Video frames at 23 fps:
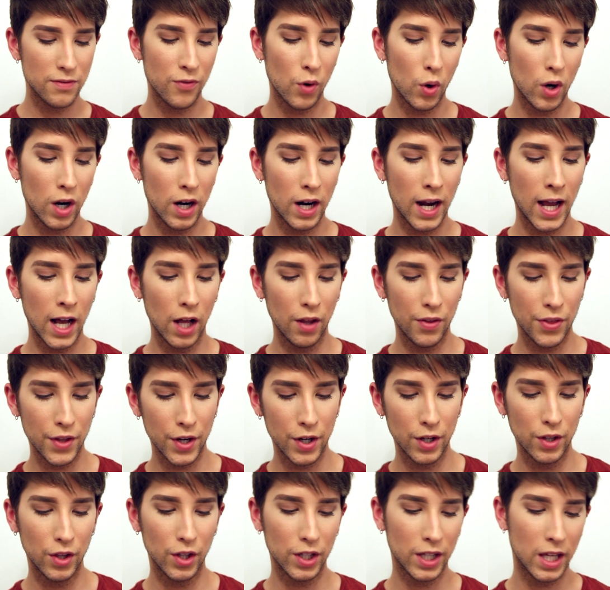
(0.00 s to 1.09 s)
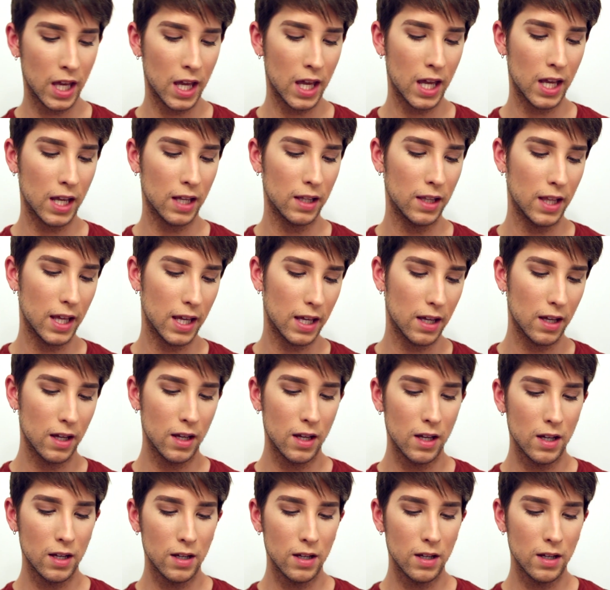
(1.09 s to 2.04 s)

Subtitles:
for healthier looking, like